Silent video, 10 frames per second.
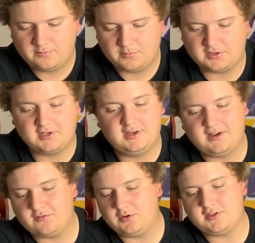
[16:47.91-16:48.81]
but then
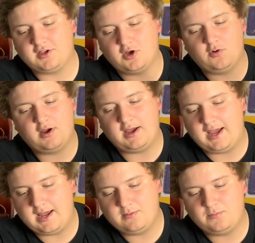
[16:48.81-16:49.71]
next week they go
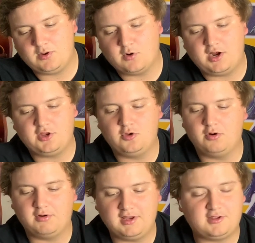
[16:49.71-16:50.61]
at BYU,
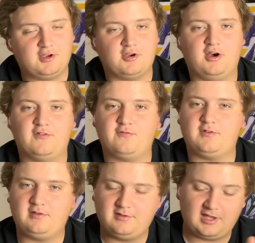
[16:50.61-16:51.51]
a late kickoff.
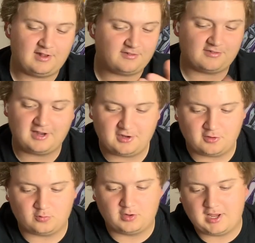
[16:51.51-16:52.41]
Kansas State
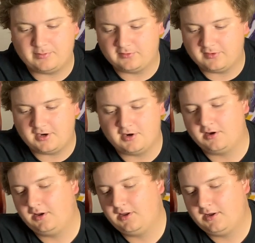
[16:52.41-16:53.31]
knows what happens there.
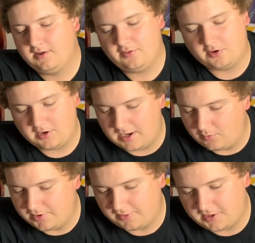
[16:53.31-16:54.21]
They're not
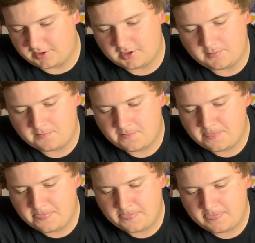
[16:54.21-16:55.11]
winning that game,
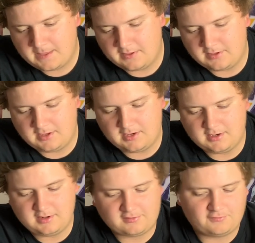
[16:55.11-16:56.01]
and then
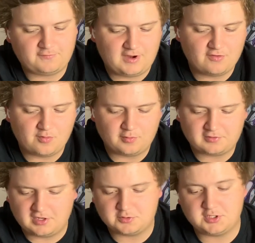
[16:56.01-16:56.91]
it's a favorable
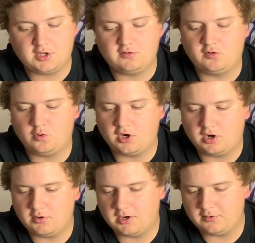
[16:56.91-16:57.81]
schedule. They go to
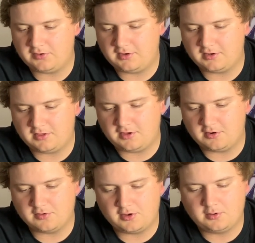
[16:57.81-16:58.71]
Colorado at the end of the
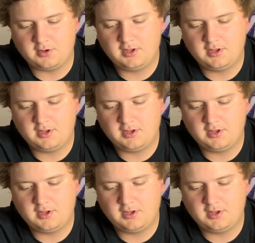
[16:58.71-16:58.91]
year, though.